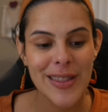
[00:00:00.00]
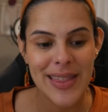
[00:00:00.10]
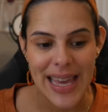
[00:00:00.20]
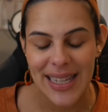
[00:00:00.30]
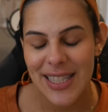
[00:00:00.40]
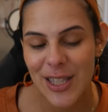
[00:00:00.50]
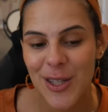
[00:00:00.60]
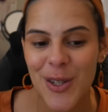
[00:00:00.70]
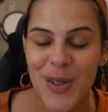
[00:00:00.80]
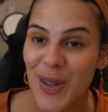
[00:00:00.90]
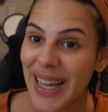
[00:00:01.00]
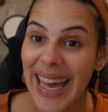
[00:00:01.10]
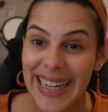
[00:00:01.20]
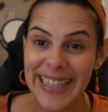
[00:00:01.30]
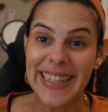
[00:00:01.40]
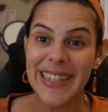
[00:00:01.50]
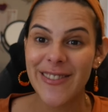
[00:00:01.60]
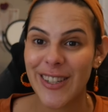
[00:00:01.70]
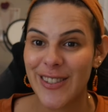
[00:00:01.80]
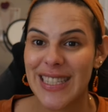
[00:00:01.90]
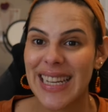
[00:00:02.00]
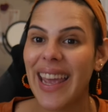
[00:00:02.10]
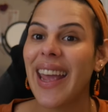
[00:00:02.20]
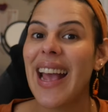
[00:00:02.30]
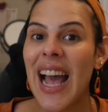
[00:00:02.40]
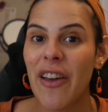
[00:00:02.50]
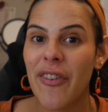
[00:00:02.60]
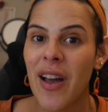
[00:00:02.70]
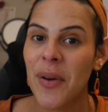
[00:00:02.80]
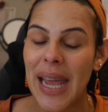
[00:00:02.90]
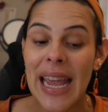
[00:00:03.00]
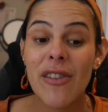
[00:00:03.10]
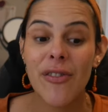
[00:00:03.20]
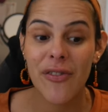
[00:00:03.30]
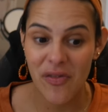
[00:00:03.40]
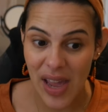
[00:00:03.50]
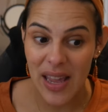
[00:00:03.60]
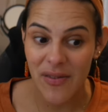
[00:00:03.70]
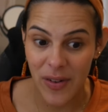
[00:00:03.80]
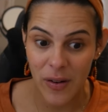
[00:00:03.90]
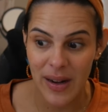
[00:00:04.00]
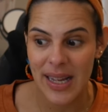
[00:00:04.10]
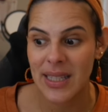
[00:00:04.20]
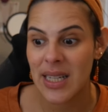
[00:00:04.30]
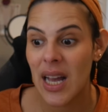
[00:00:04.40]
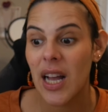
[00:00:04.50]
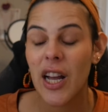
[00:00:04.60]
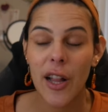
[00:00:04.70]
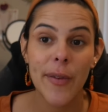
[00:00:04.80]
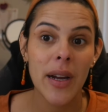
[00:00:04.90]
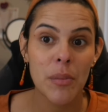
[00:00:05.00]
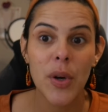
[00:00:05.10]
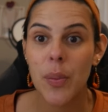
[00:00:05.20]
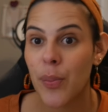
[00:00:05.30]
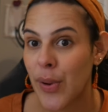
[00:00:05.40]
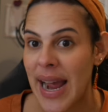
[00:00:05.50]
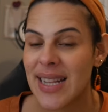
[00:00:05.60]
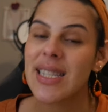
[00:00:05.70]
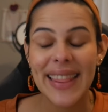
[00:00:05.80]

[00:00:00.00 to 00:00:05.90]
thanks to Kennedy of Cozy K, I found a favorite coloring book brand.